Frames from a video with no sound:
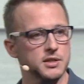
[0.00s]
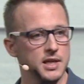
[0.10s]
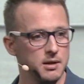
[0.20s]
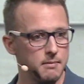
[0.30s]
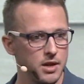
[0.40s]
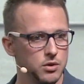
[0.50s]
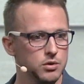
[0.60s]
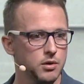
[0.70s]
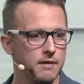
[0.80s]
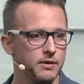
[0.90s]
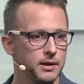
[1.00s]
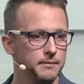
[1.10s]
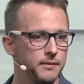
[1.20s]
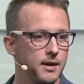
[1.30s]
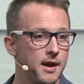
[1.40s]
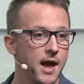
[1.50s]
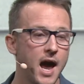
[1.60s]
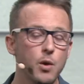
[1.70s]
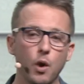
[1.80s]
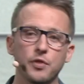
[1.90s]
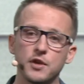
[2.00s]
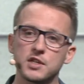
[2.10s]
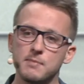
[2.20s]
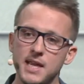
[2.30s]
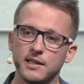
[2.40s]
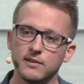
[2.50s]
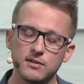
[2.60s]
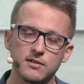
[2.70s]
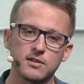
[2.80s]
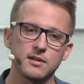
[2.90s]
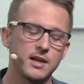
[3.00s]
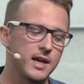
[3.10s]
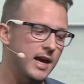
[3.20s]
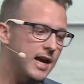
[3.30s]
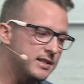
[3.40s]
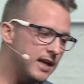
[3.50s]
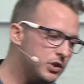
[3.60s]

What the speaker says: than in manual driving. And what this means is that